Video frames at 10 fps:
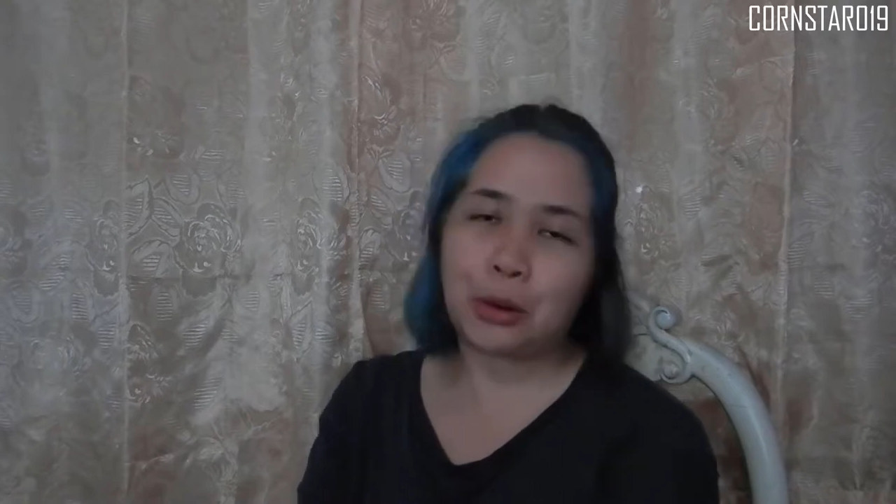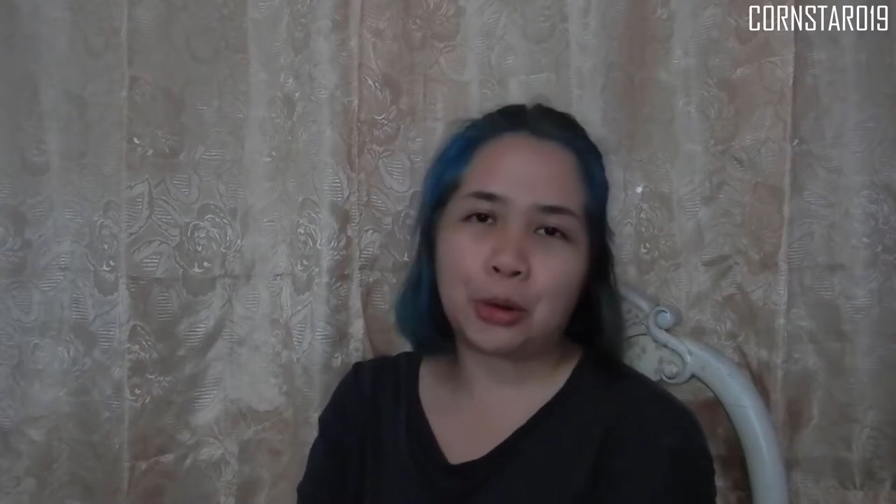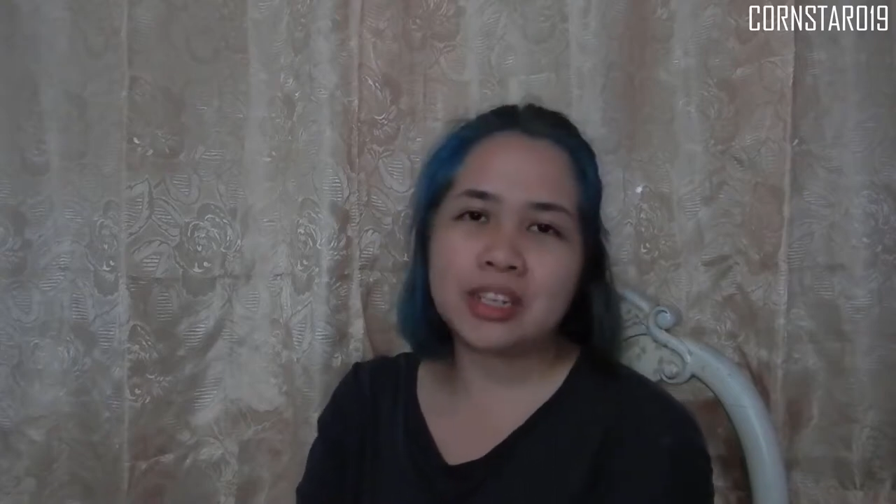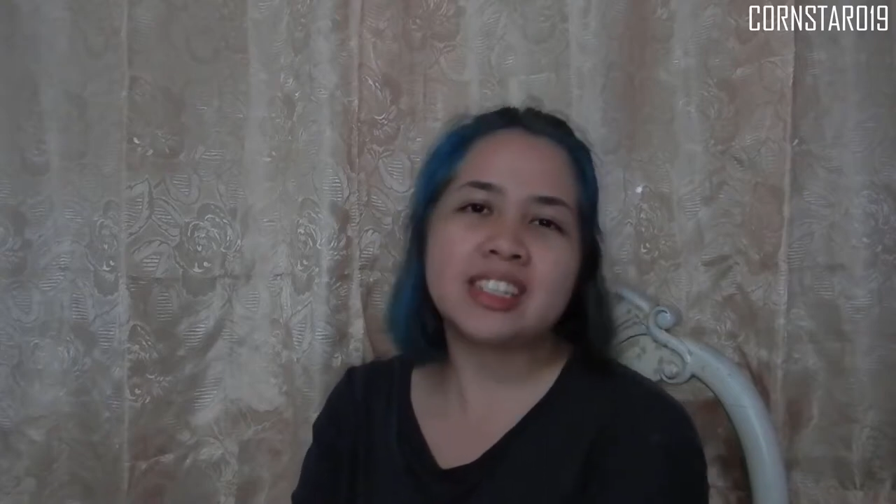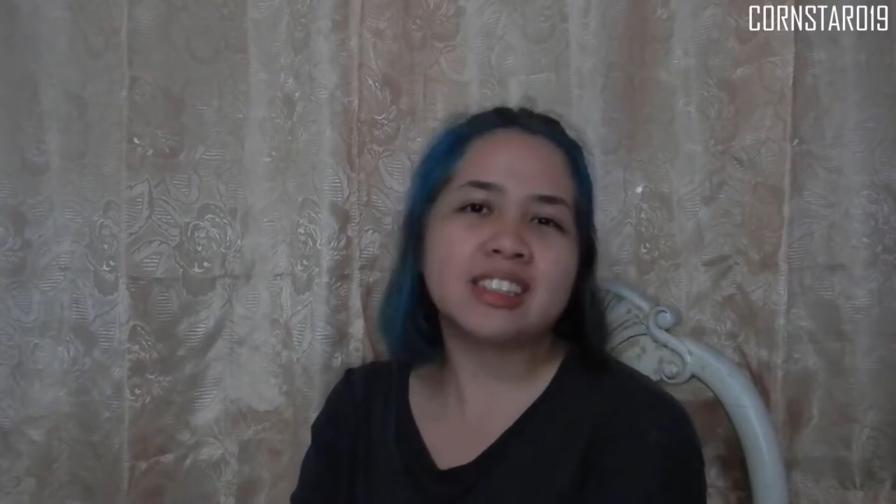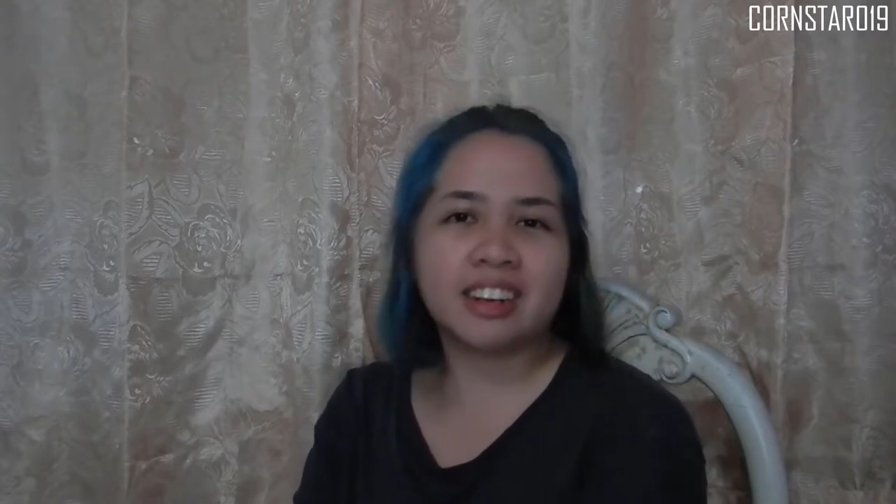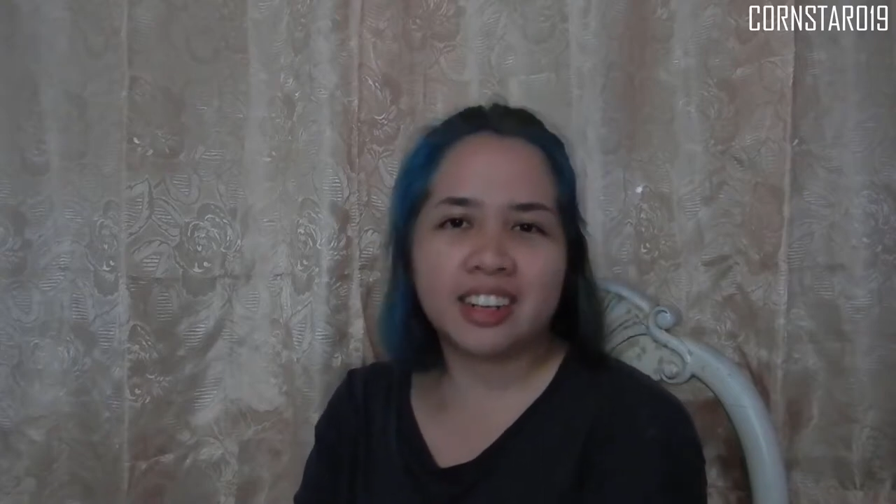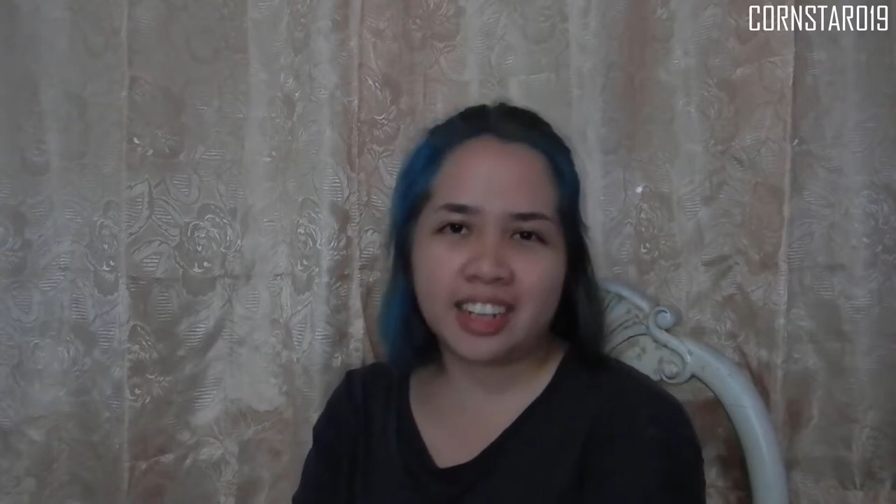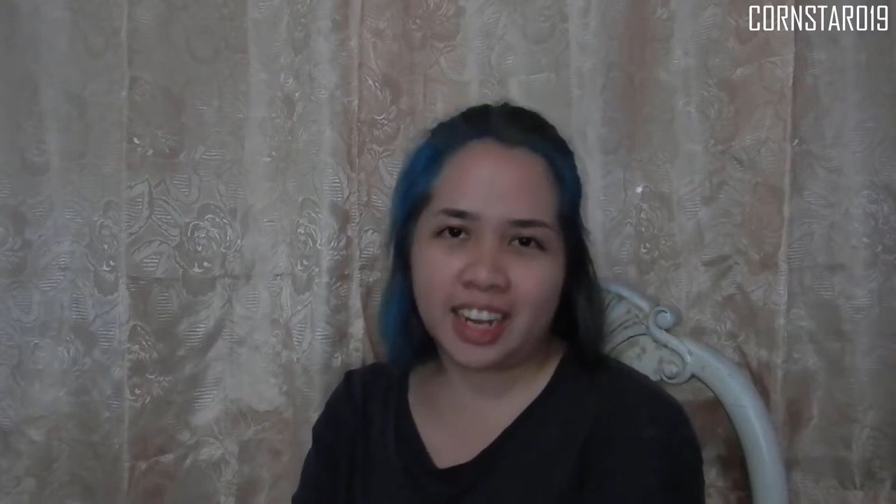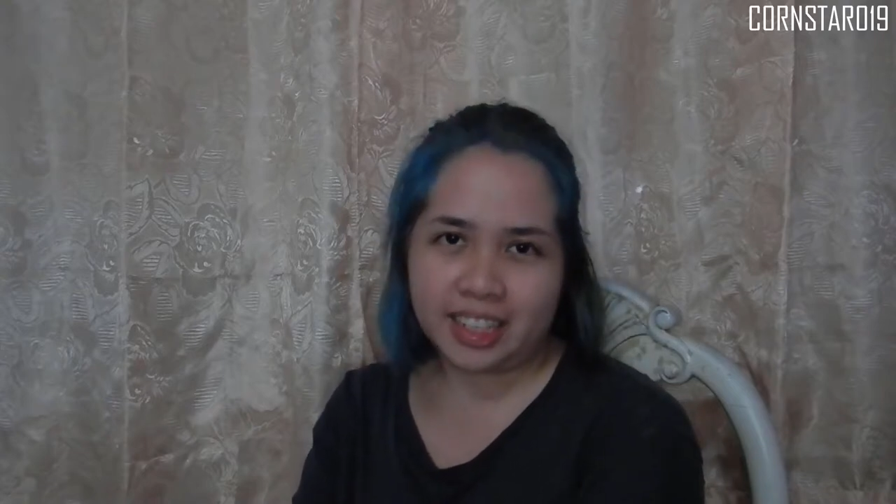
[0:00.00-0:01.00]

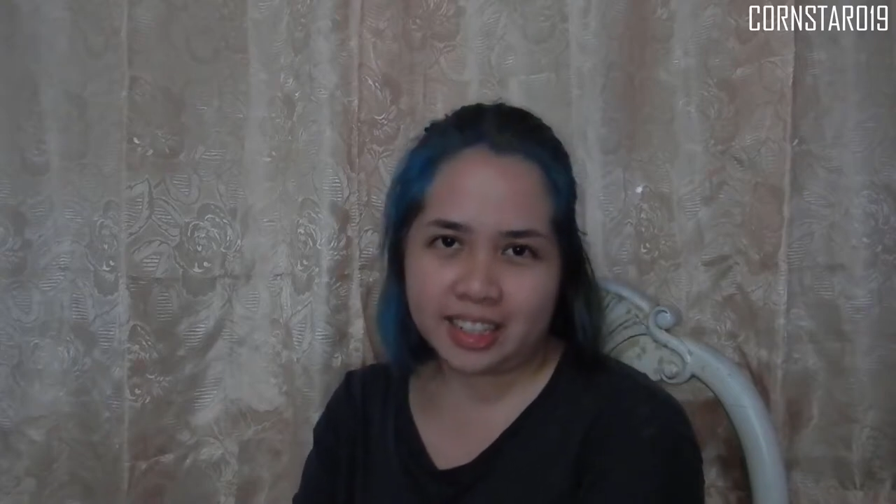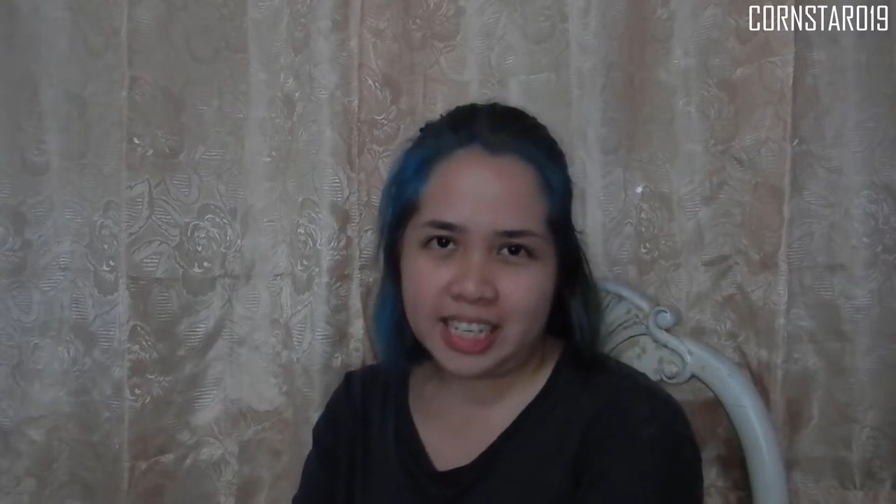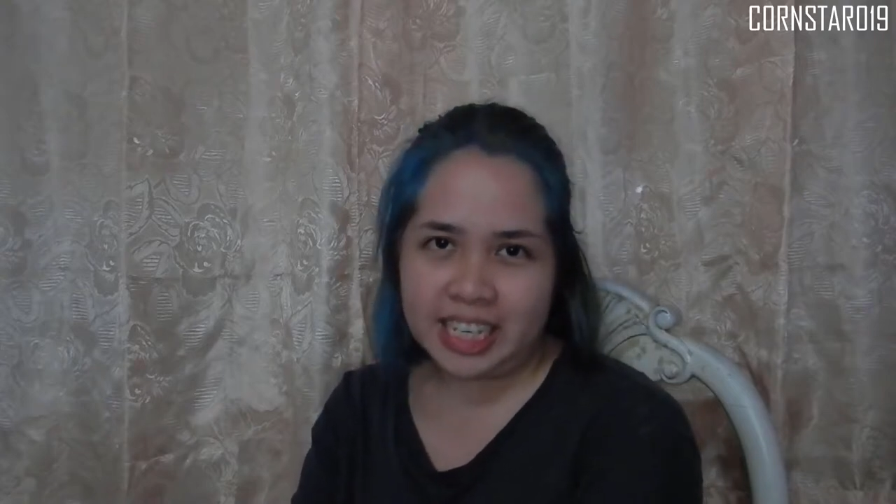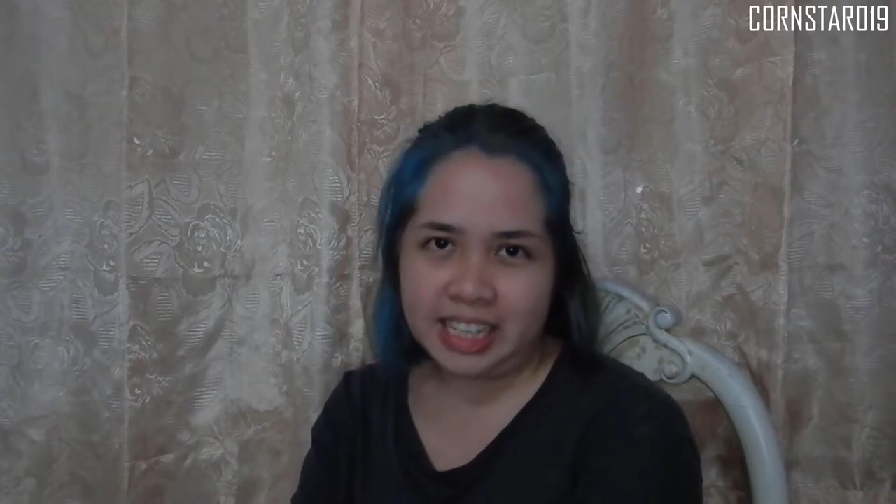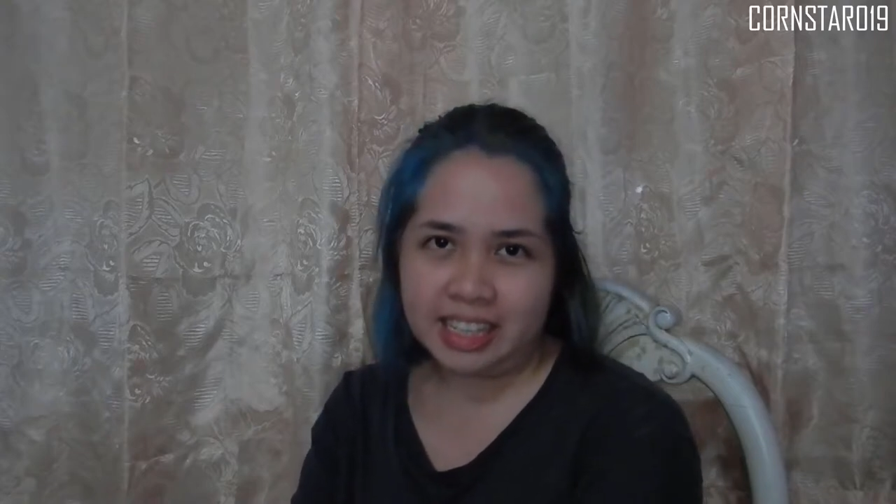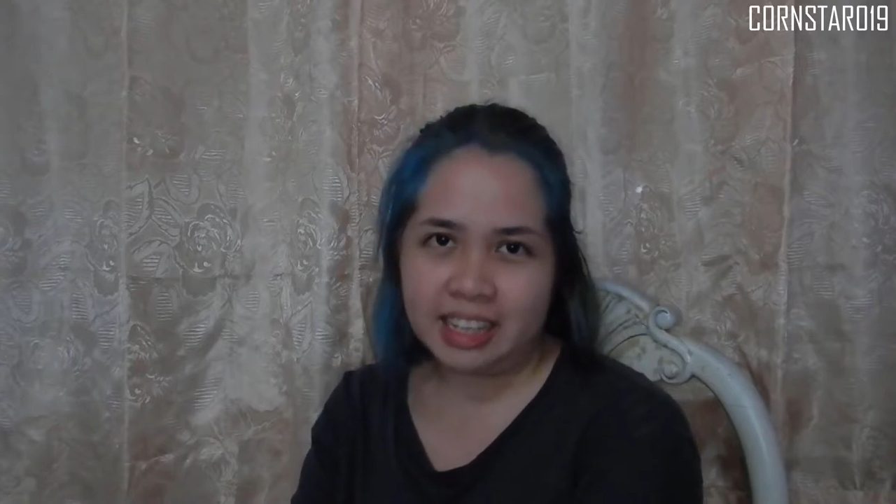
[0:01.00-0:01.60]
C0RNSTAR019.